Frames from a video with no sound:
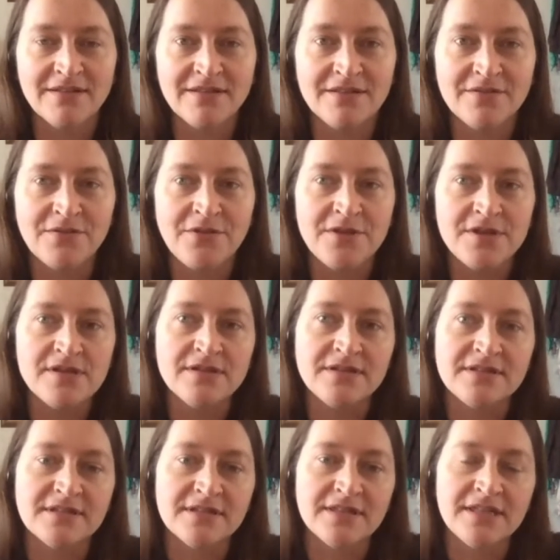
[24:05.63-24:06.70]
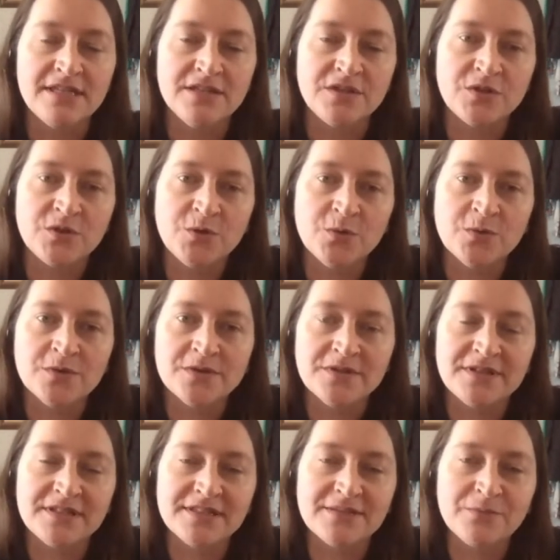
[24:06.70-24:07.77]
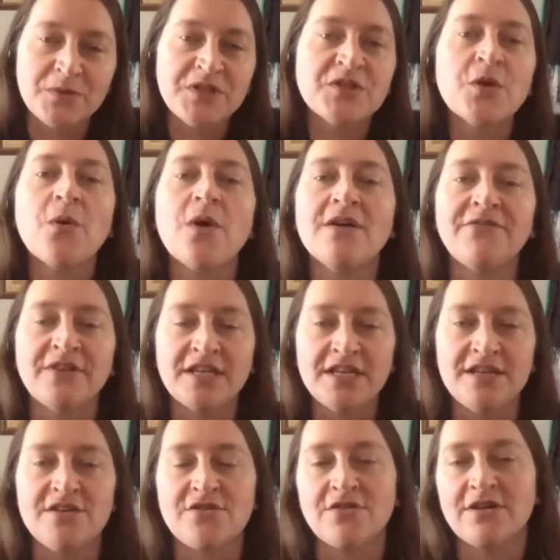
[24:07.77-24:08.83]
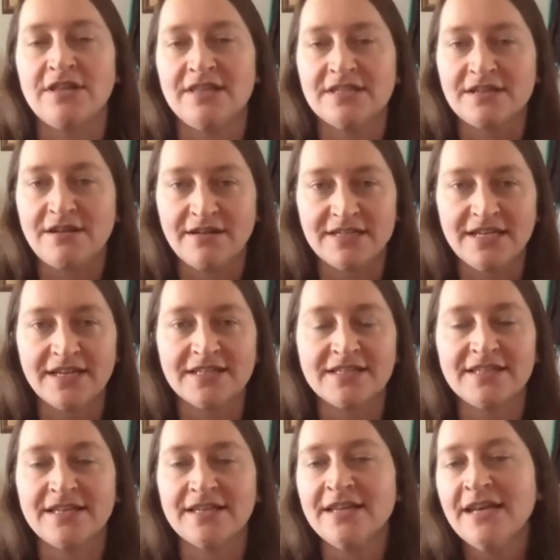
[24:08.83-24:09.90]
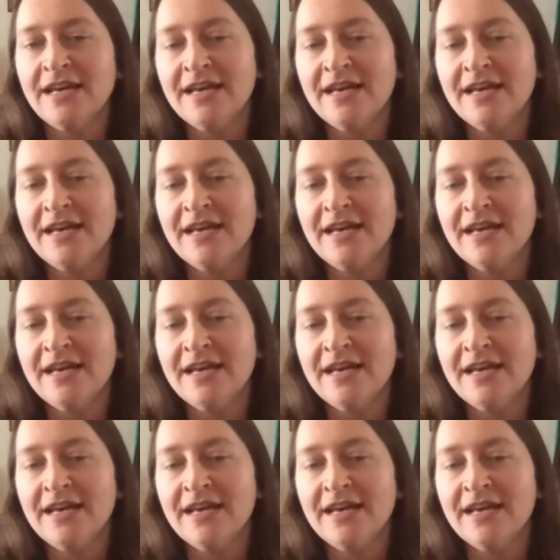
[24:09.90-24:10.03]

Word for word: these these tools we so often hear in this context that